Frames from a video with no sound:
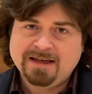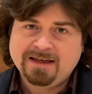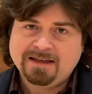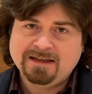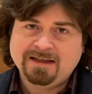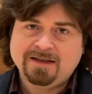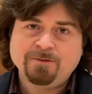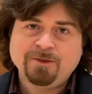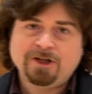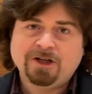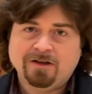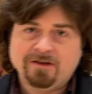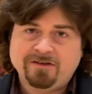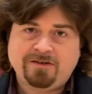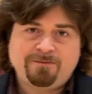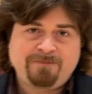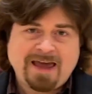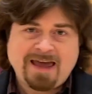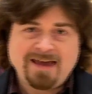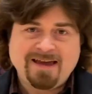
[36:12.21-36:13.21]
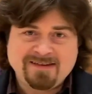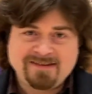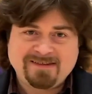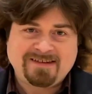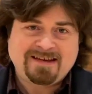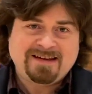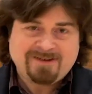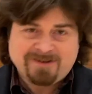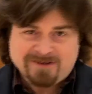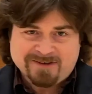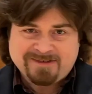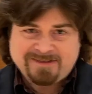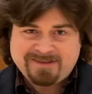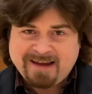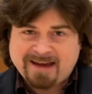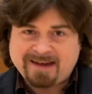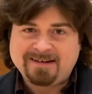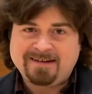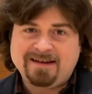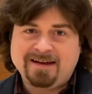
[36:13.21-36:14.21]
liminal space
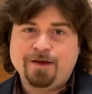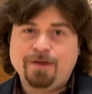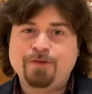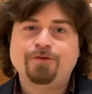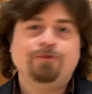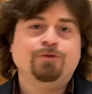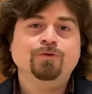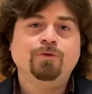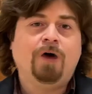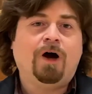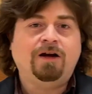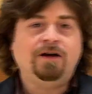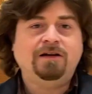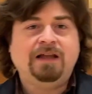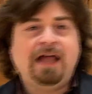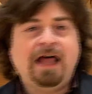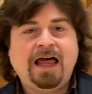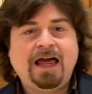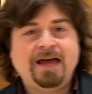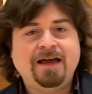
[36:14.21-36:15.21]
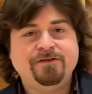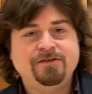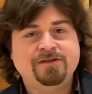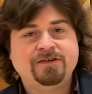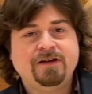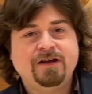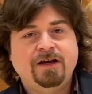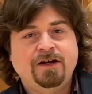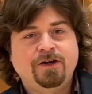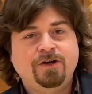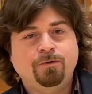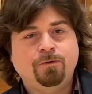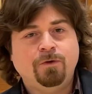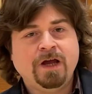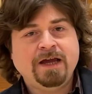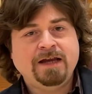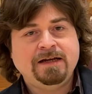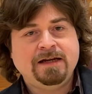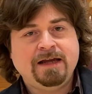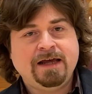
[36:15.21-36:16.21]
intersecting through our lives
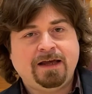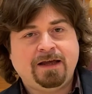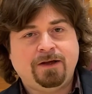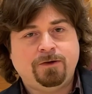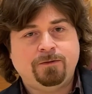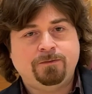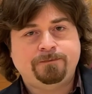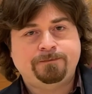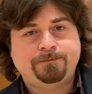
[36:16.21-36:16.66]
right now.